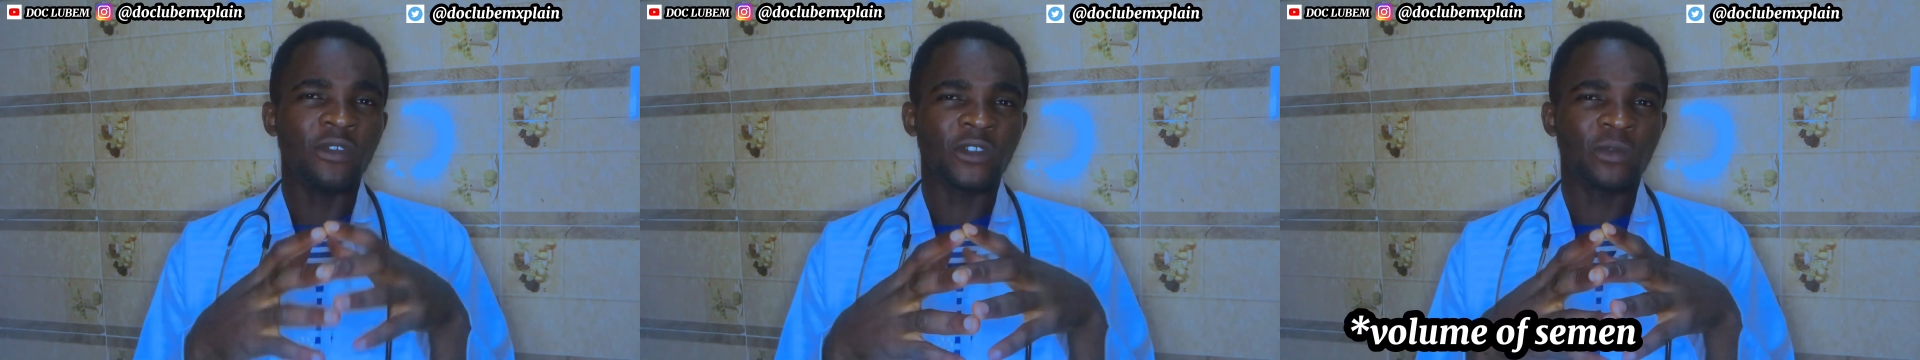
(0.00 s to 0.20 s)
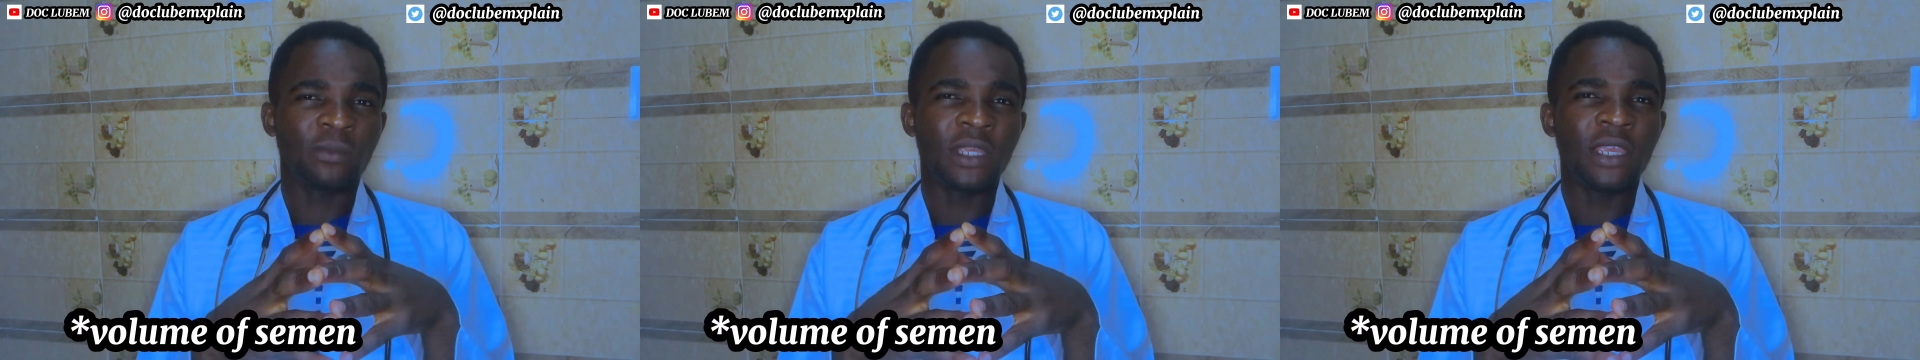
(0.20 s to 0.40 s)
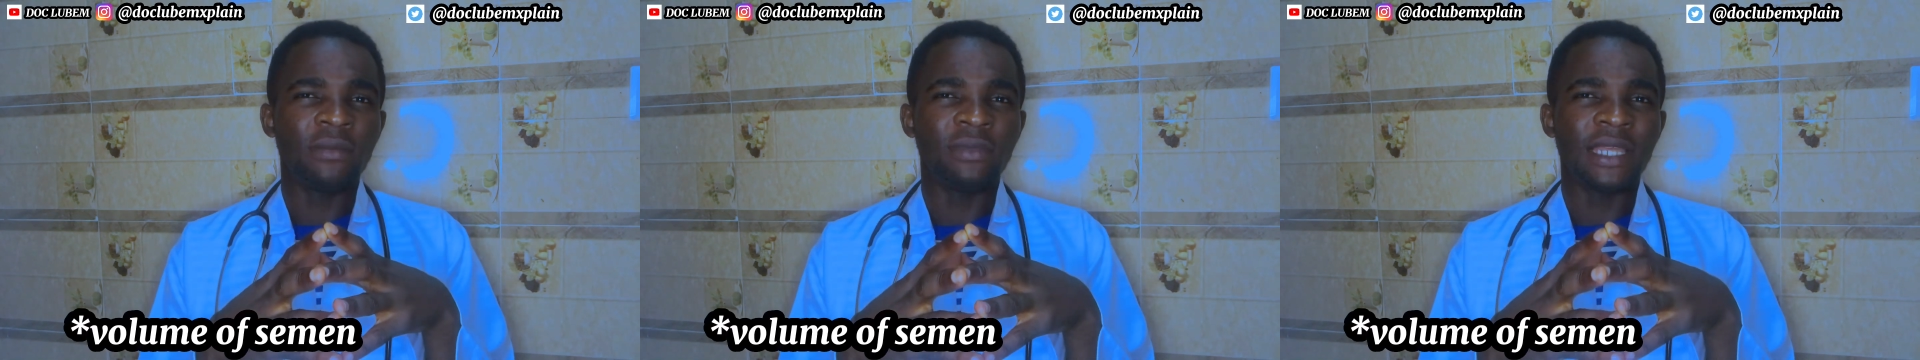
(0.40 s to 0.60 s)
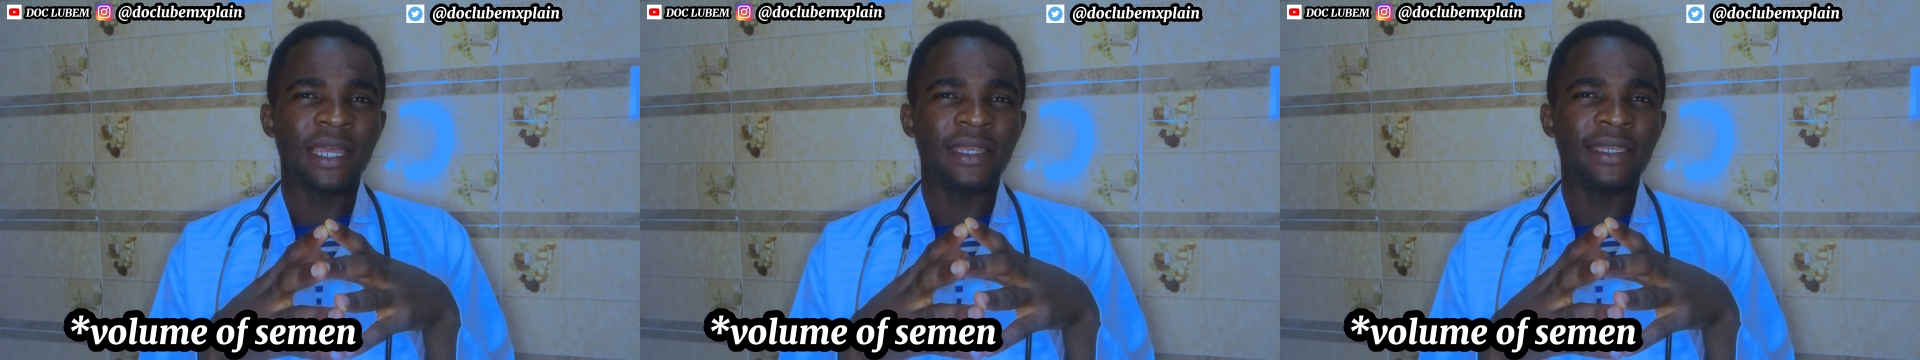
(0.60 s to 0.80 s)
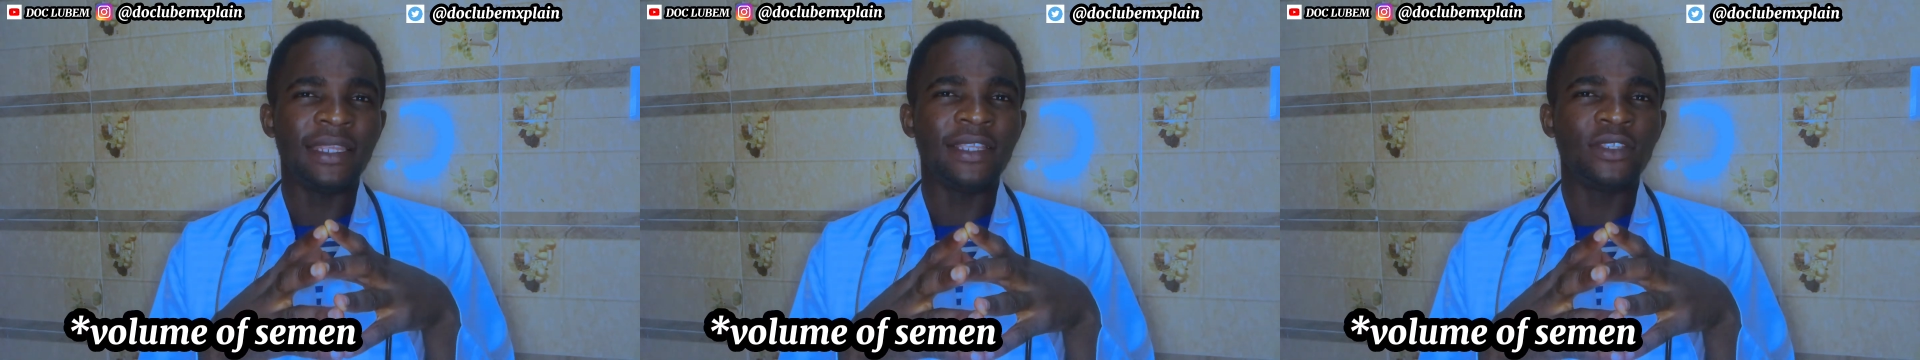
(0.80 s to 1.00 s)
of sperm
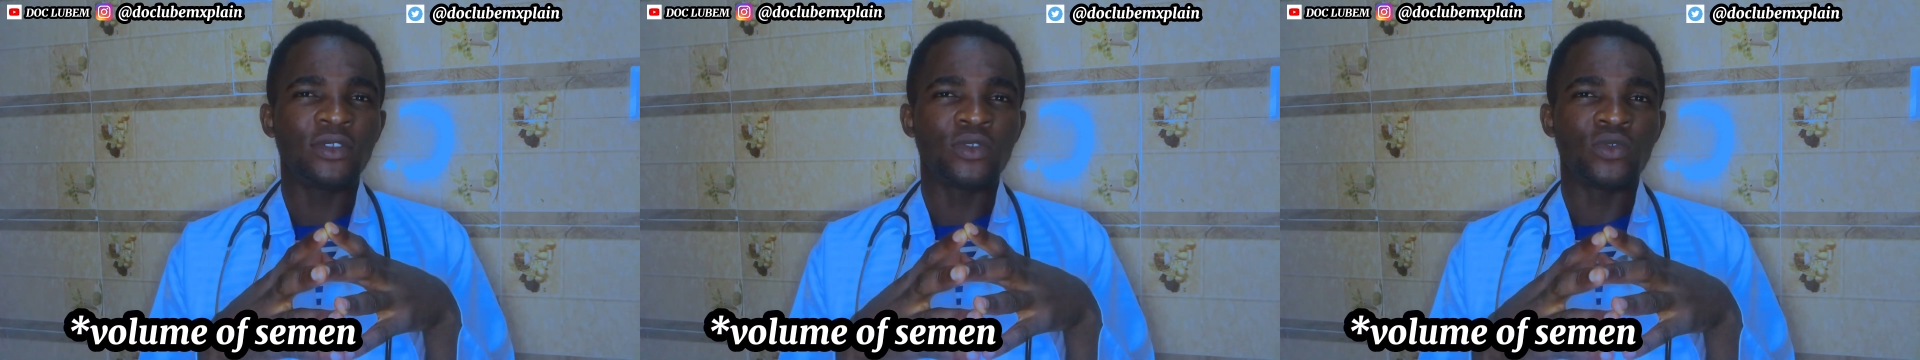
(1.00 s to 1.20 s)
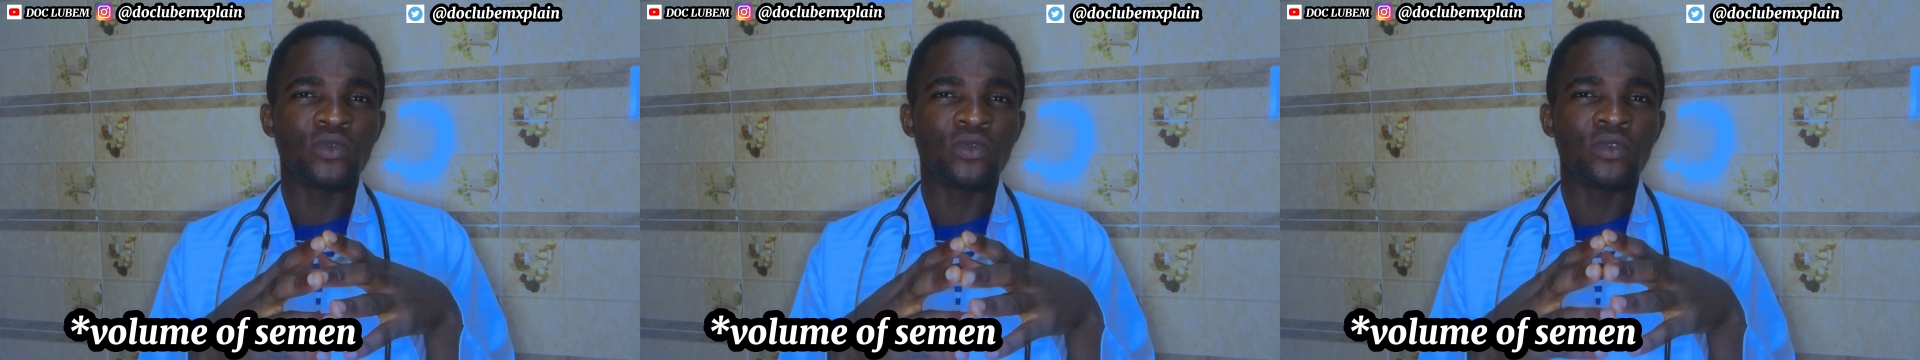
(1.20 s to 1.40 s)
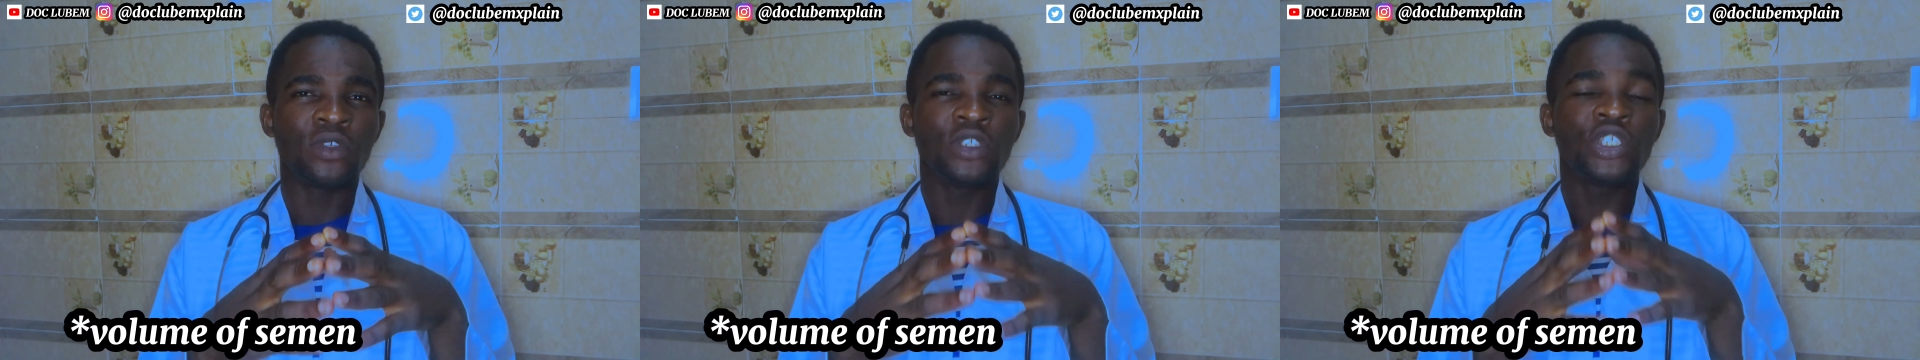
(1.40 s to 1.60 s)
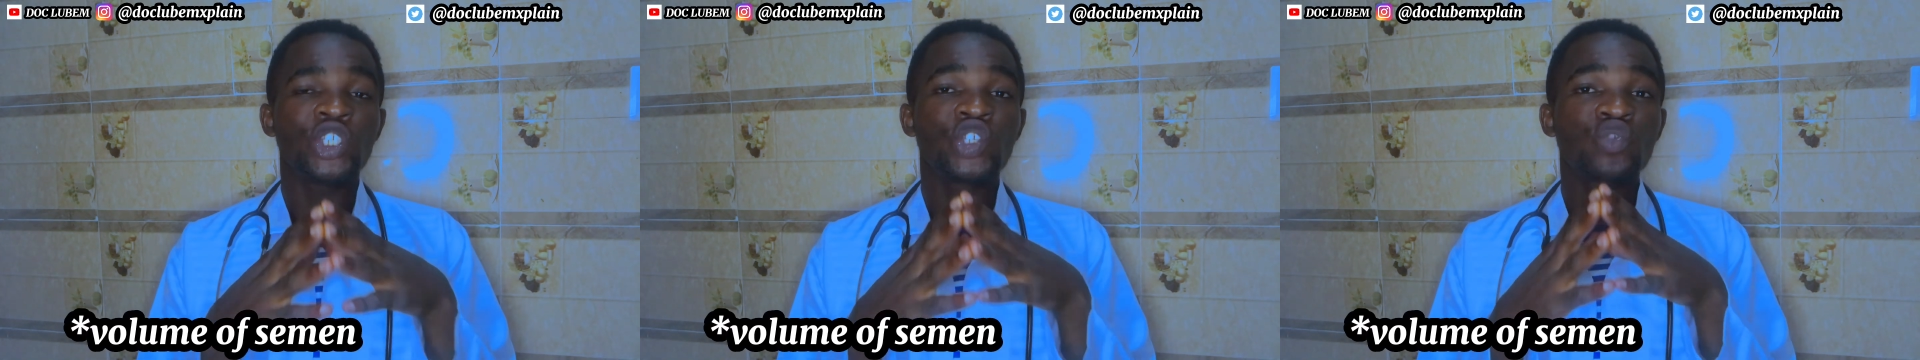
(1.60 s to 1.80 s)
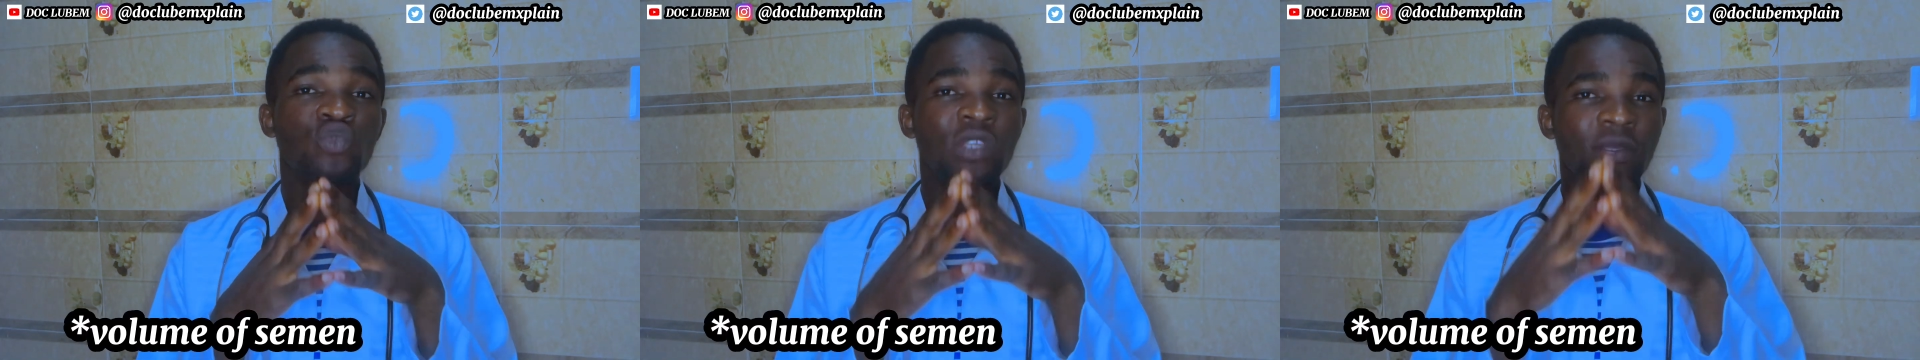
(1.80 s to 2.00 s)
that needs to
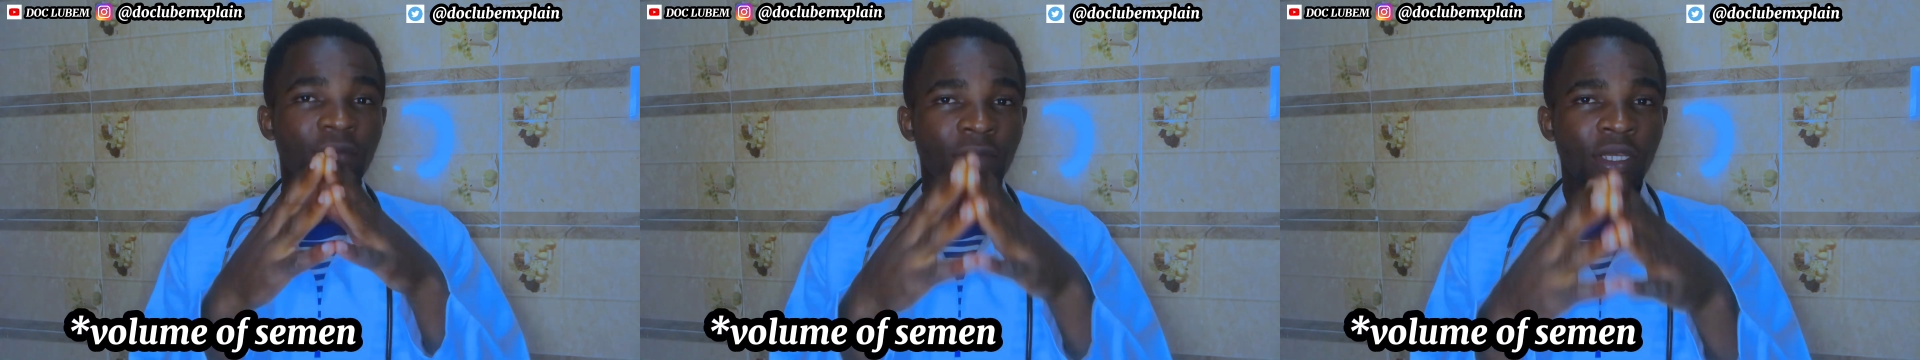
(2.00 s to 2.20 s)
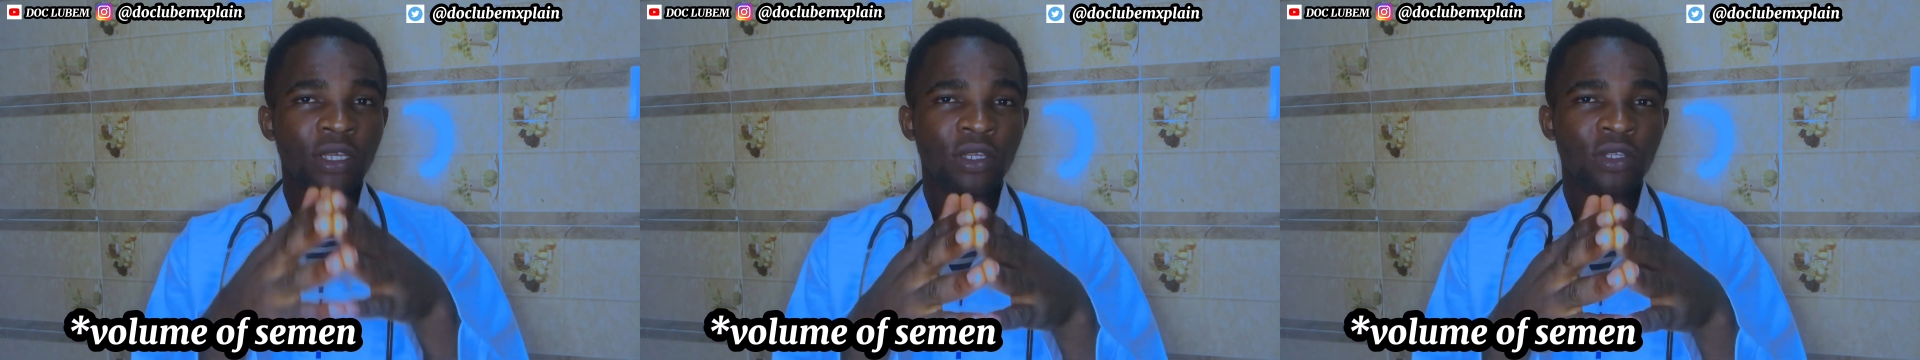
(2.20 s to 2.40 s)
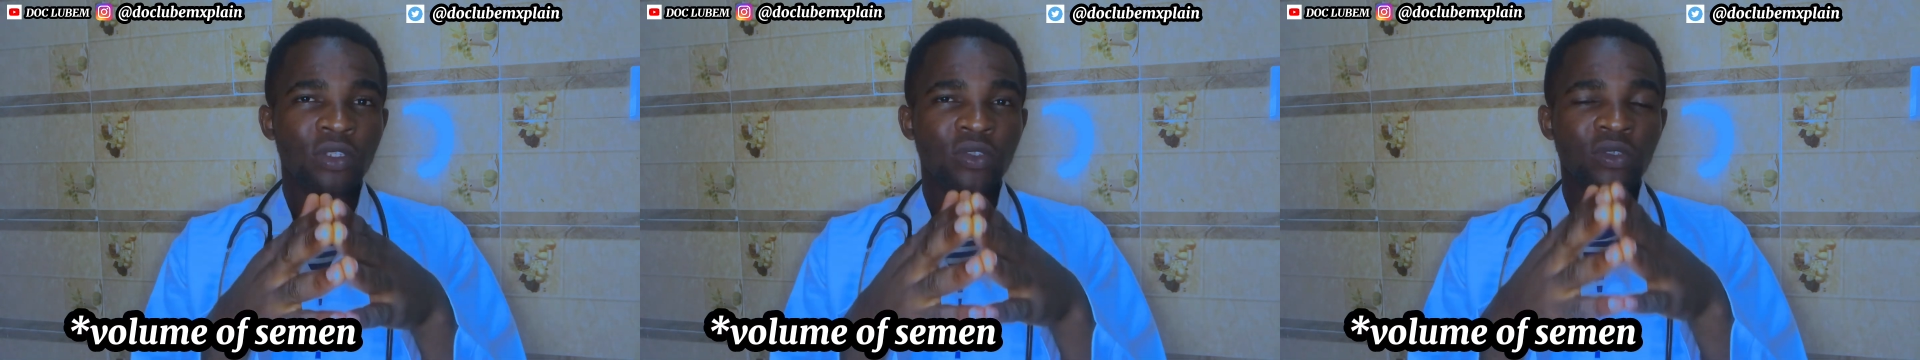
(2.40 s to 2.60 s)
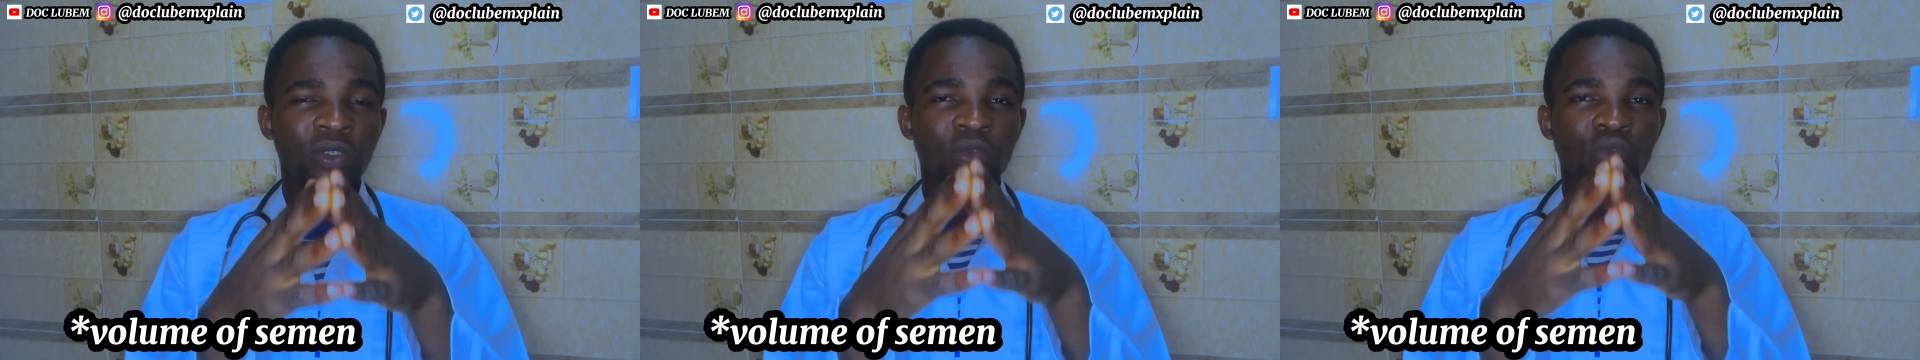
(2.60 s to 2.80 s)
swim to the